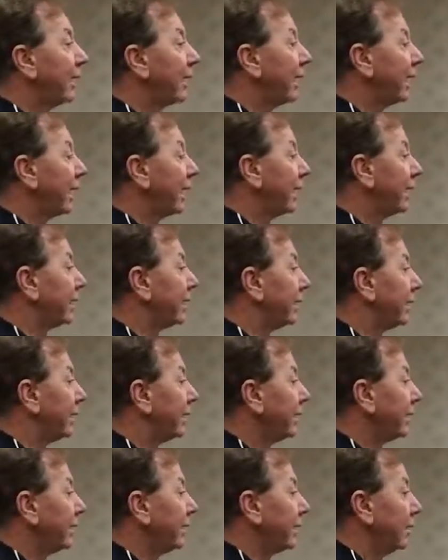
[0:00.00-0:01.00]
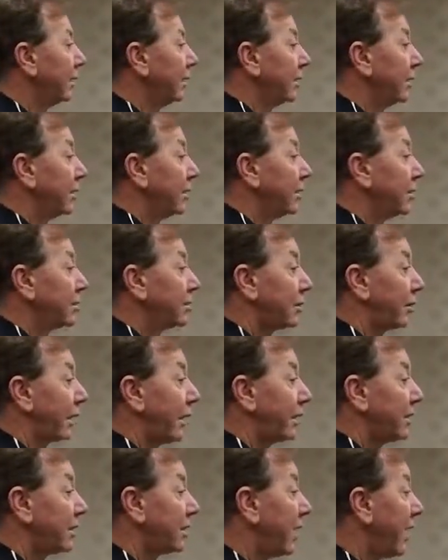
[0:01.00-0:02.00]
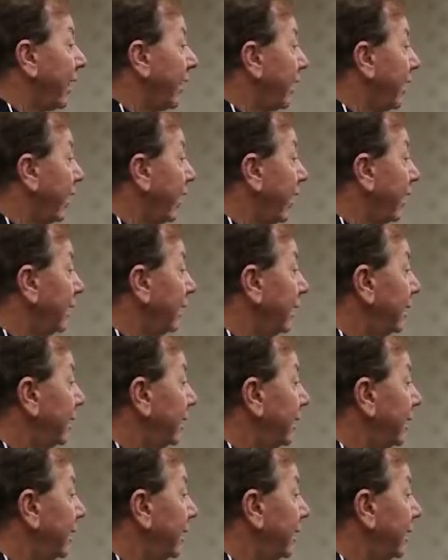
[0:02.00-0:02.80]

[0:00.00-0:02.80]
in it. So I saw that.